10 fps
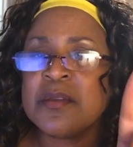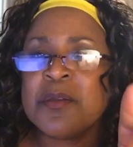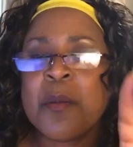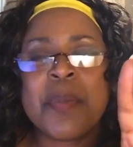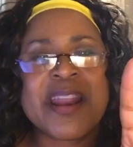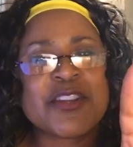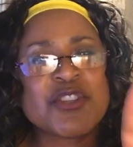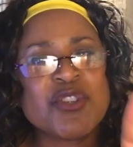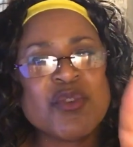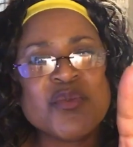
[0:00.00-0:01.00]
but I
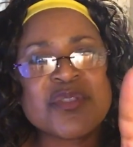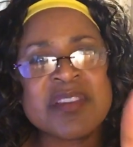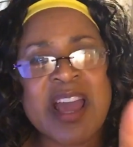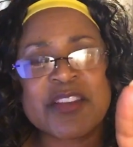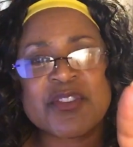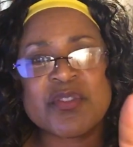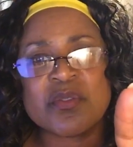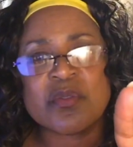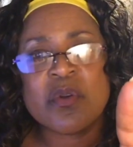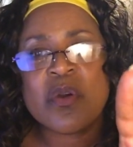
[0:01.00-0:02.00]
choose not to.
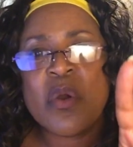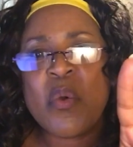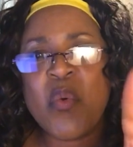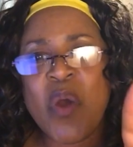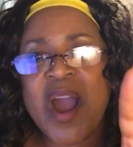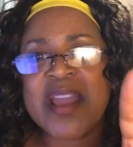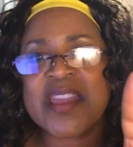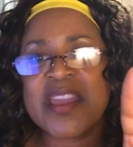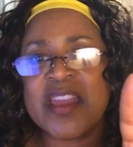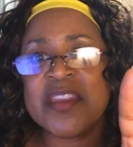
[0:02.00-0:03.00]
Why,
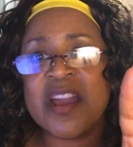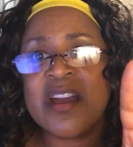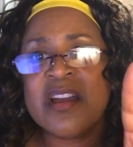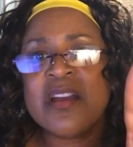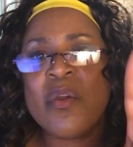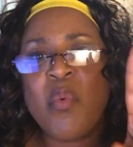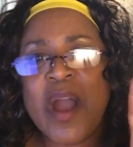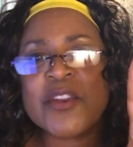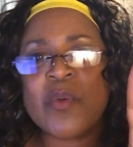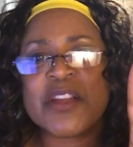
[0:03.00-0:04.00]
Kenya?
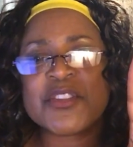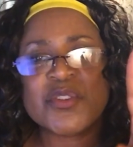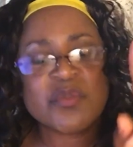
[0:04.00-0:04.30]
Why do I choose